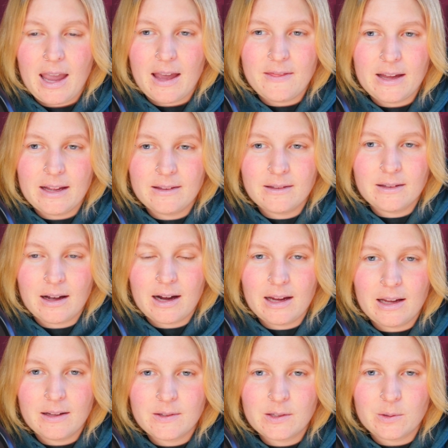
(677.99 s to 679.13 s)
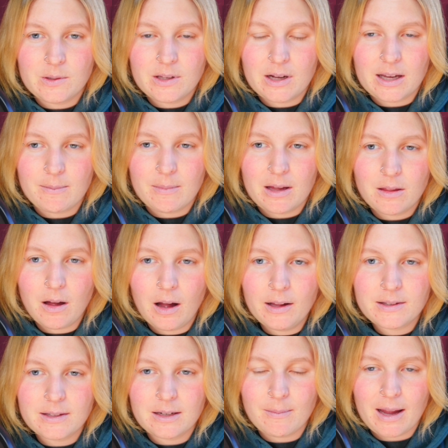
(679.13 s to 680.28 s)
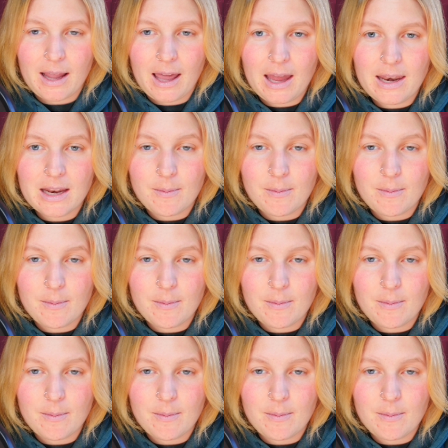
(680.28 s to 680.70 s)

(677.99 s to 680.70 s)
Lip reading: And then I get so stuck in my thoughts and in my head,